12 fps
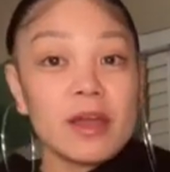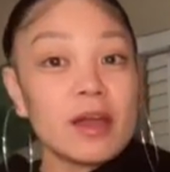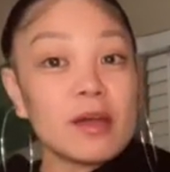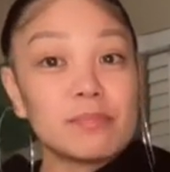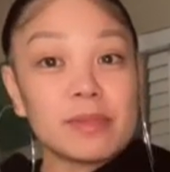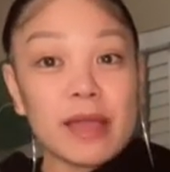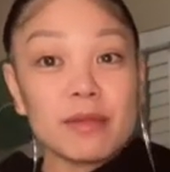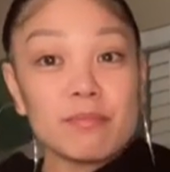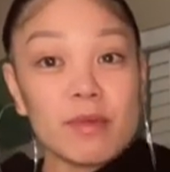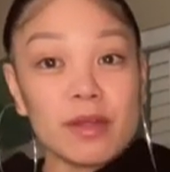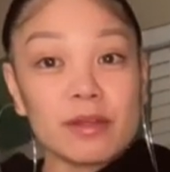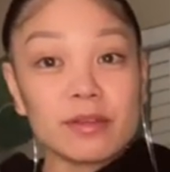a black
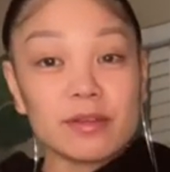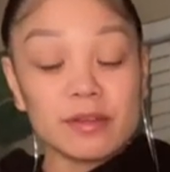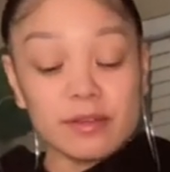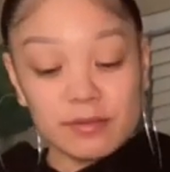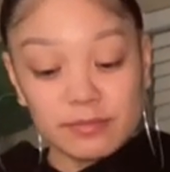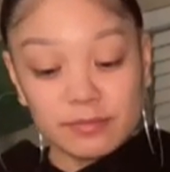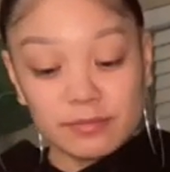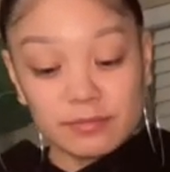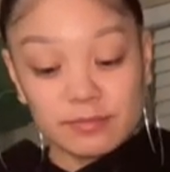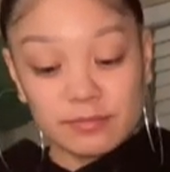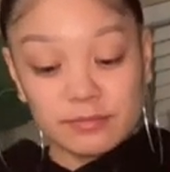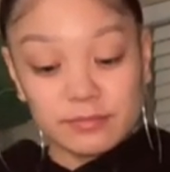marker,
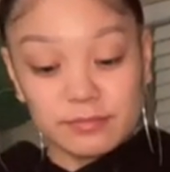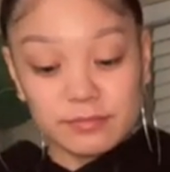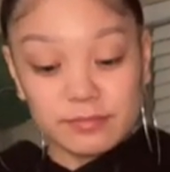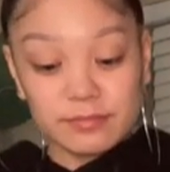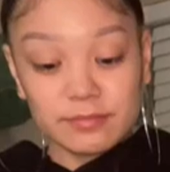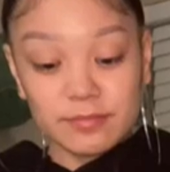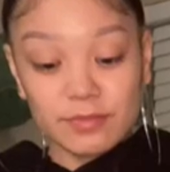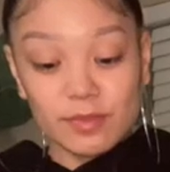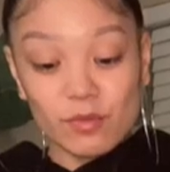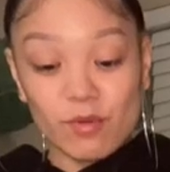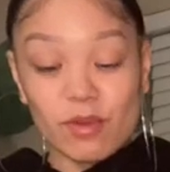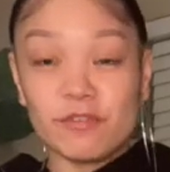
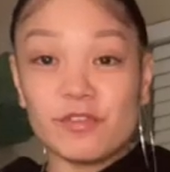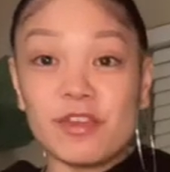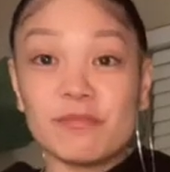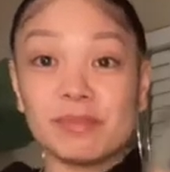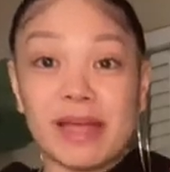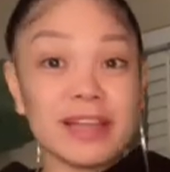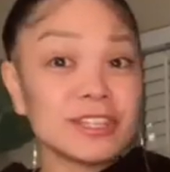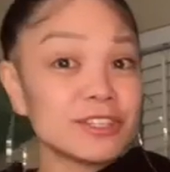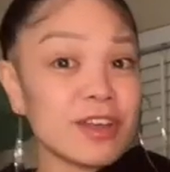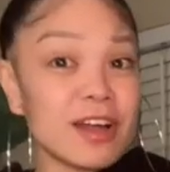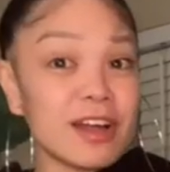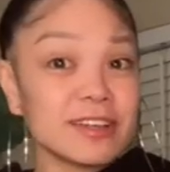or if you have black
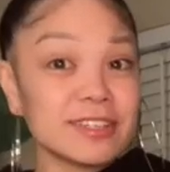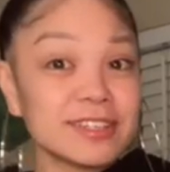chalk,